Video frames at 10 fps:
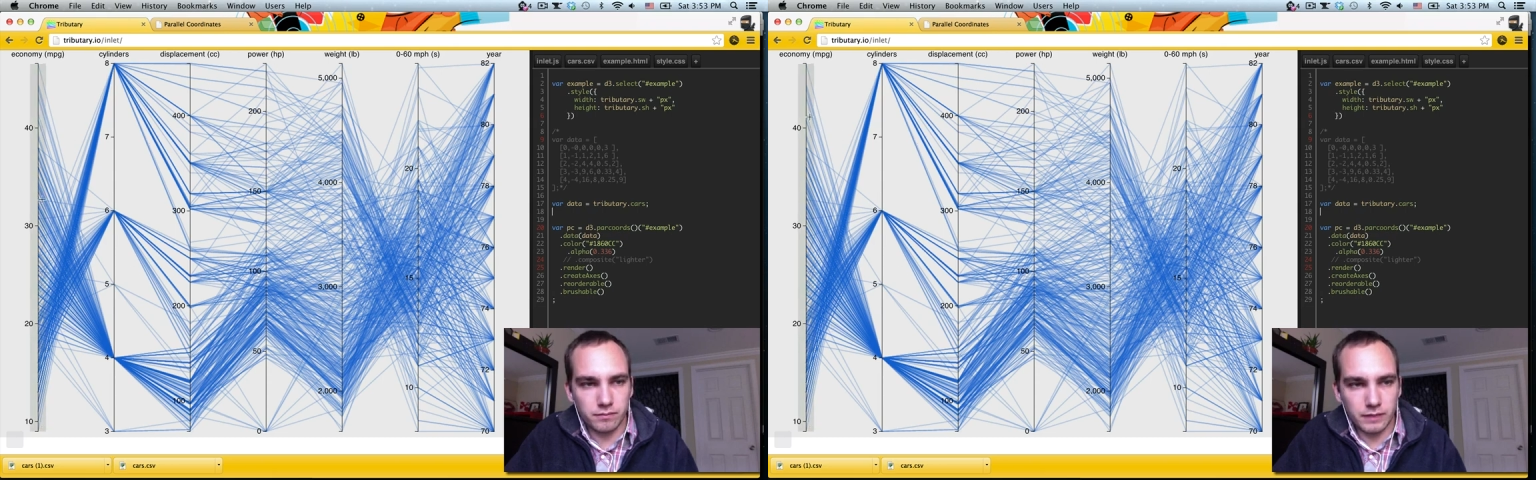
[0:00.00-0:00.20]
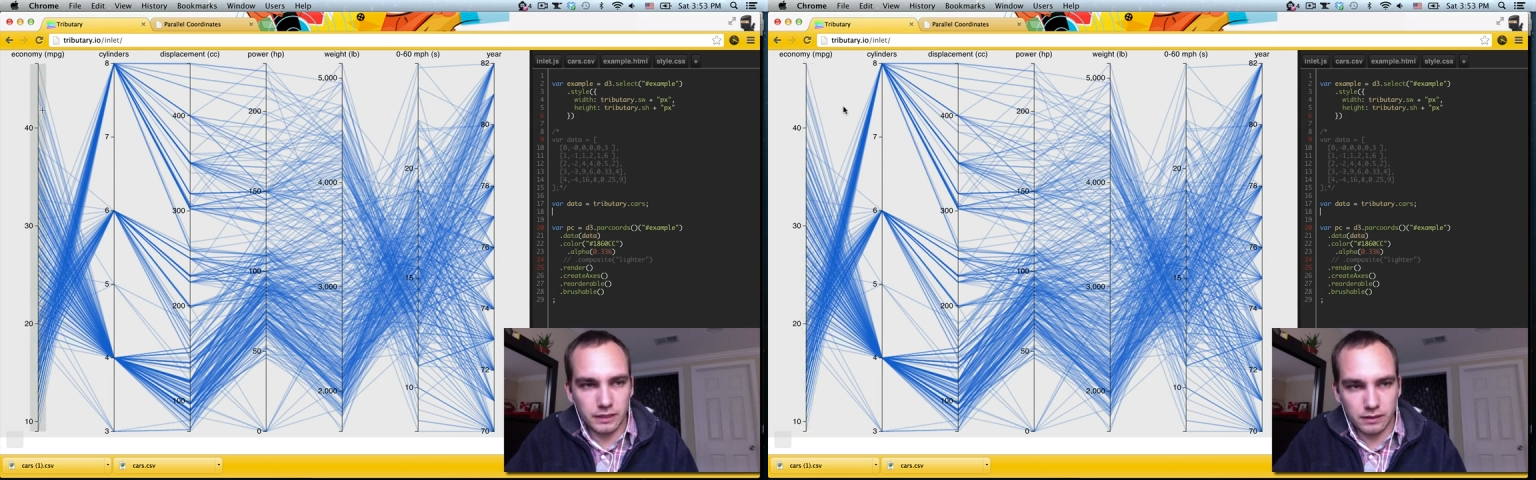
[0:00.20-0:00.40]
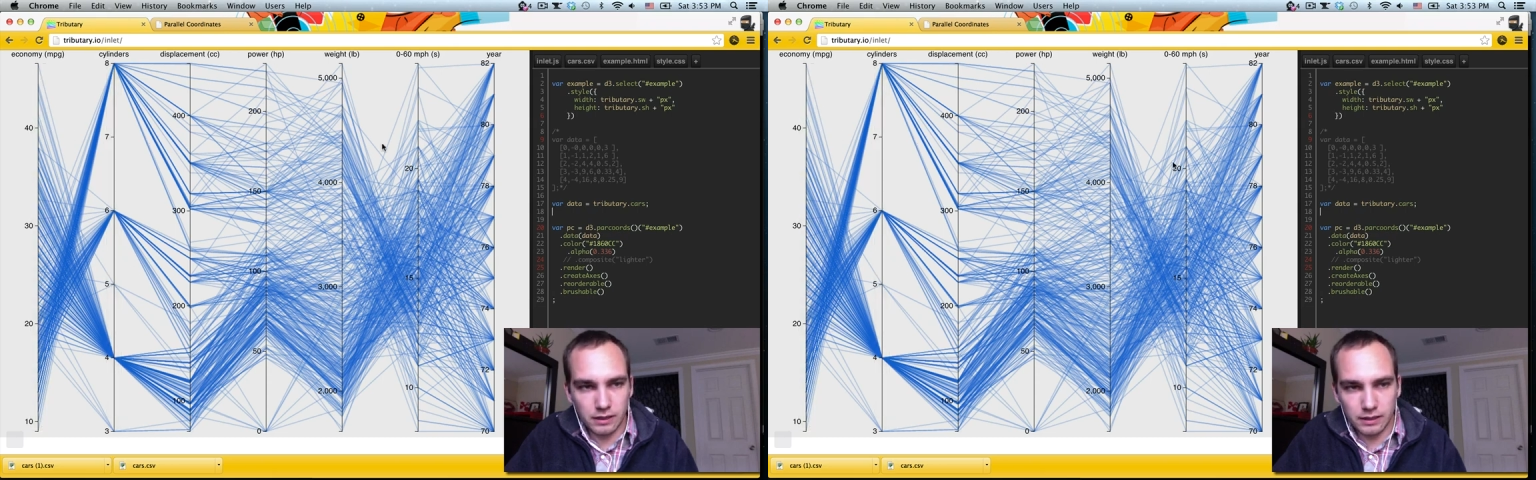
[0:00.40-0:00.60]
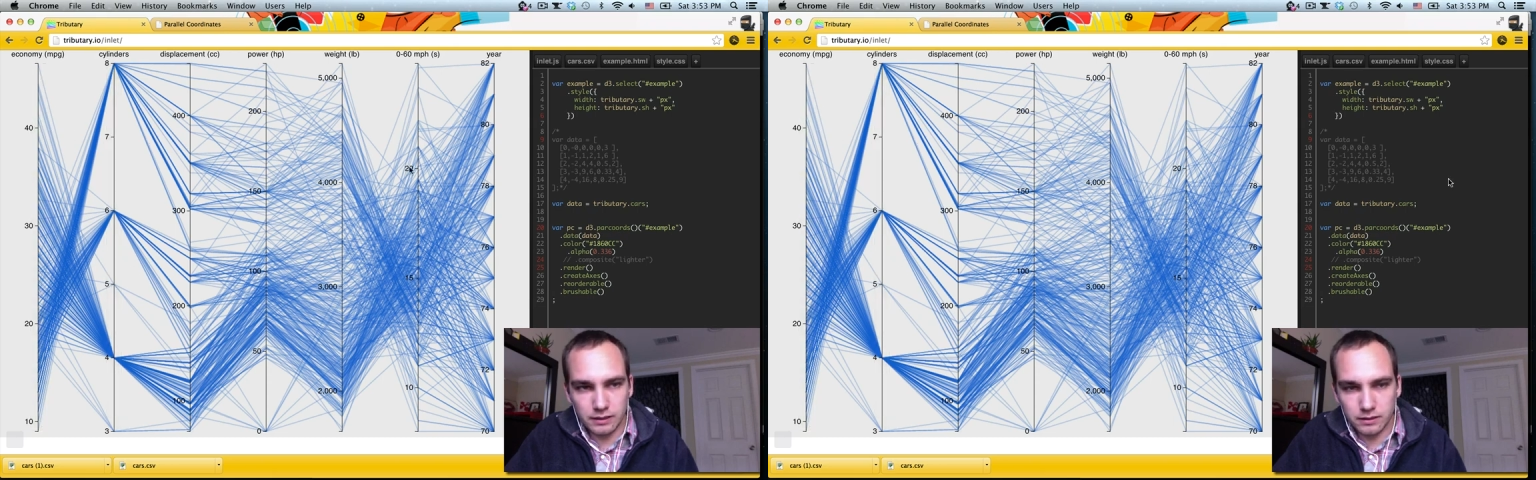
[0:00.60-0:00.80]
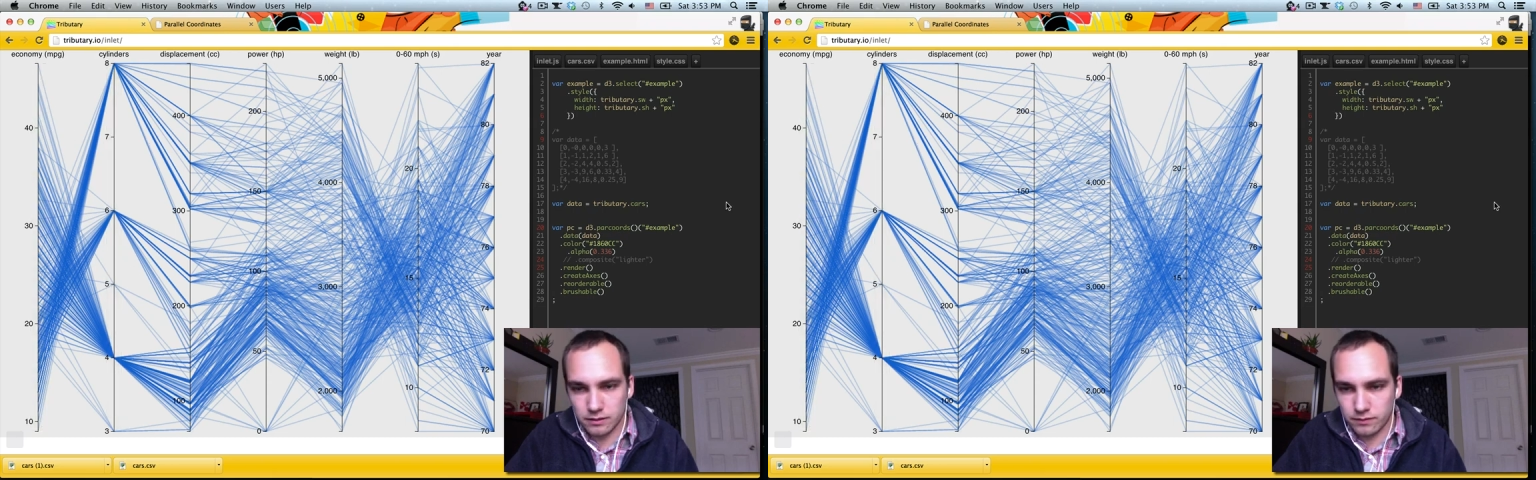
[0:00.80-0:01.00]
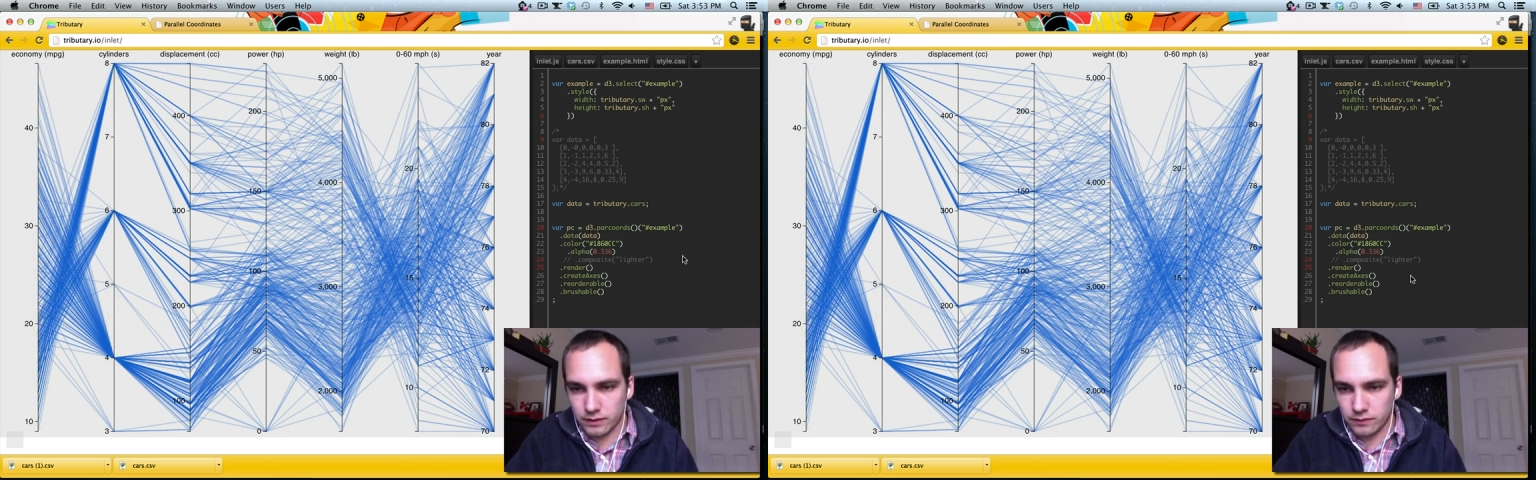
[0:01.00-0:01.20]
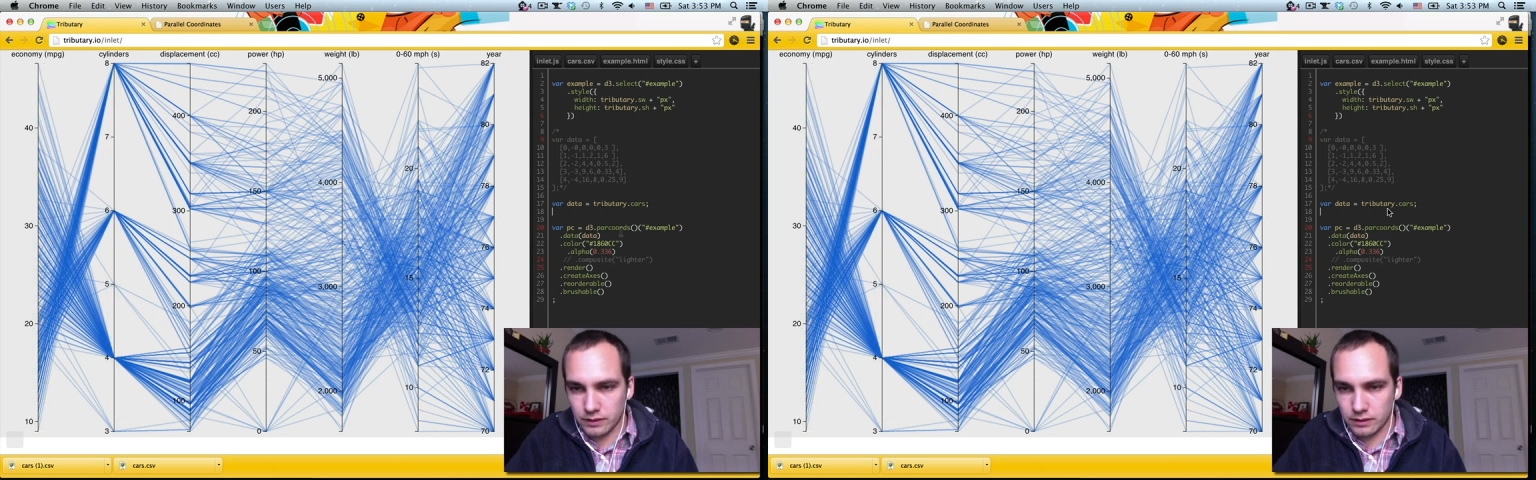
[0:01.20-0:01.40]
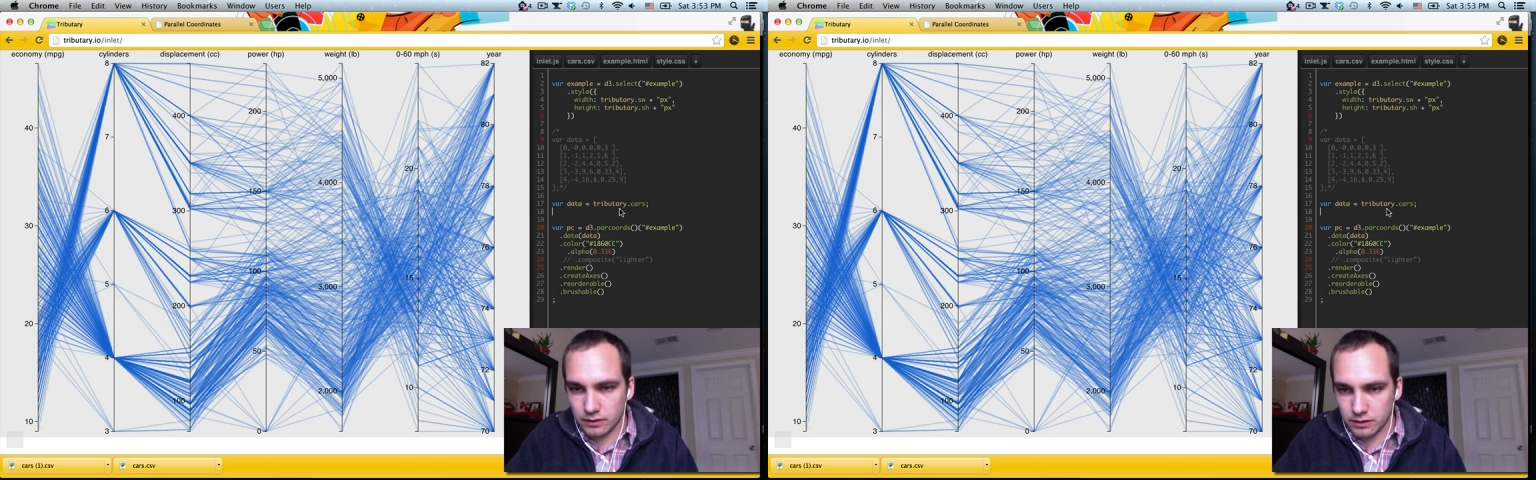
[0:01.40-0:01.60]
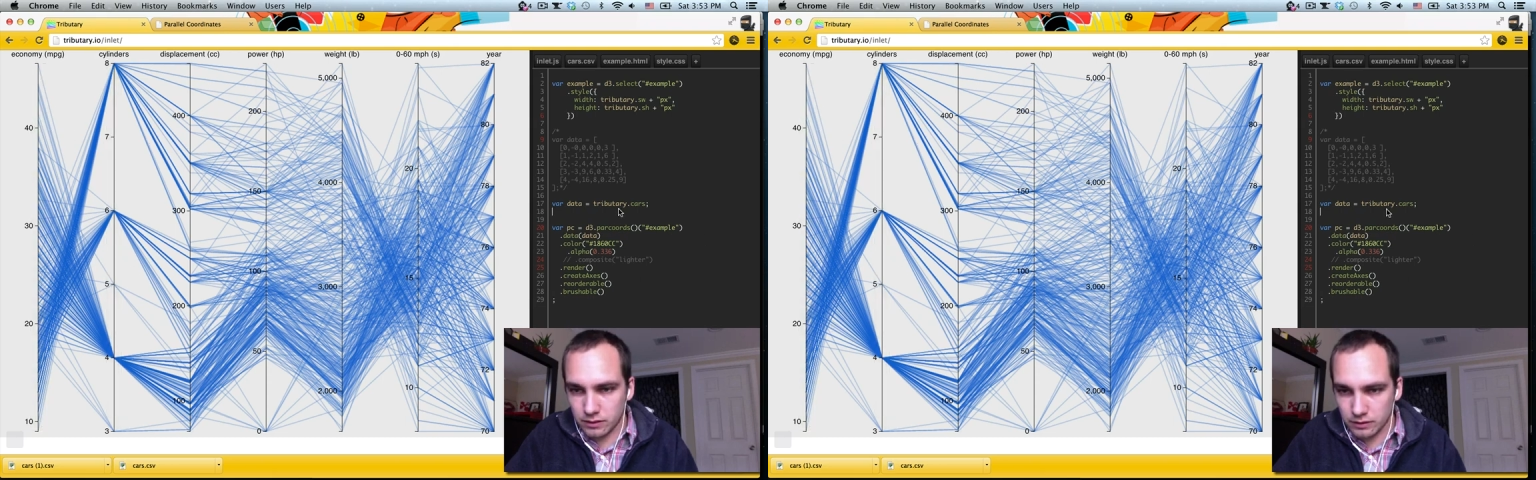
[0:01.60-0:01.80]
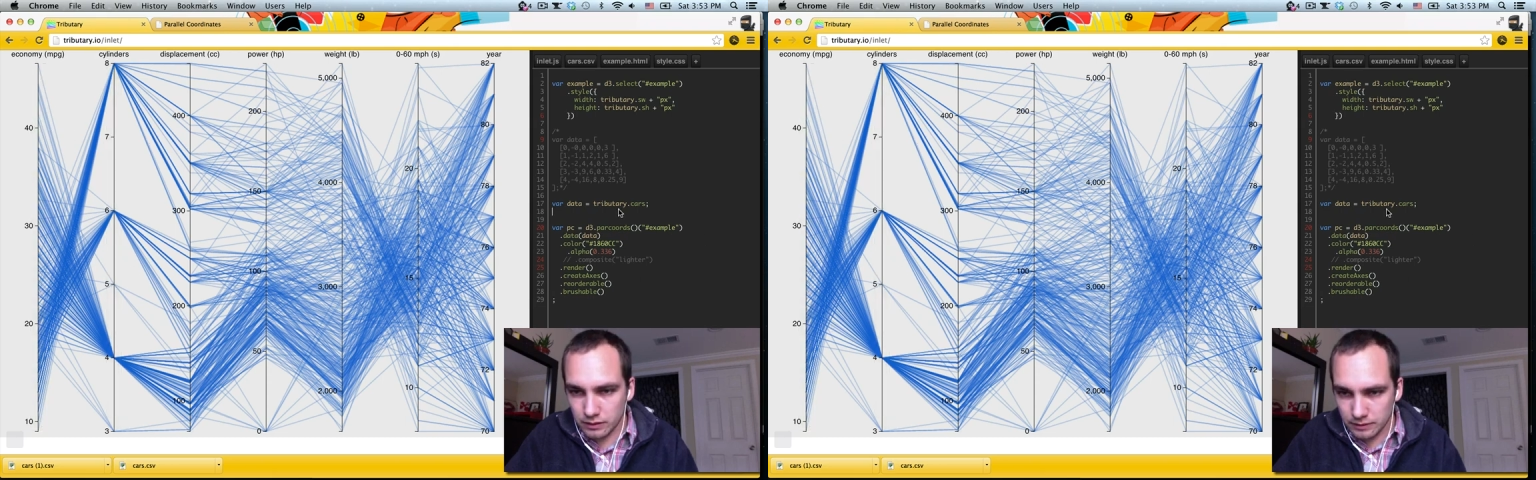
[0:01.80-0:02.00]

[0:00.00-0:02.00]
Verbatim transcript: like 9 to 50 or so.